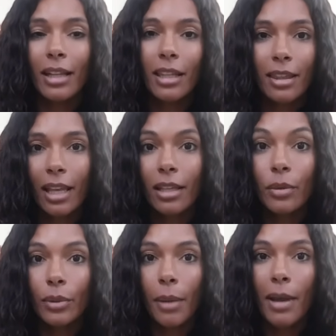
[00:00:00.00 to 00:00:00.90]

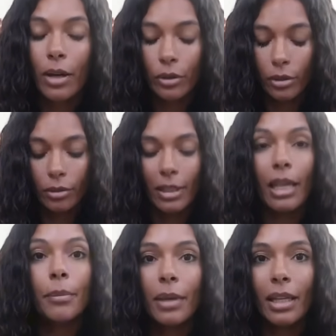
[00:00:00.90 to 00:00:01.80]
anything when I'm out
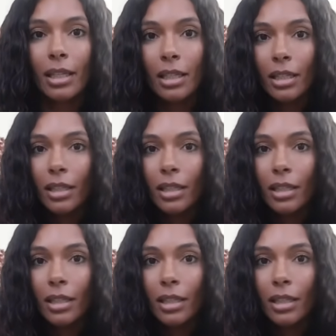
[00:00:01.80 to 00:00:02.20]
camping.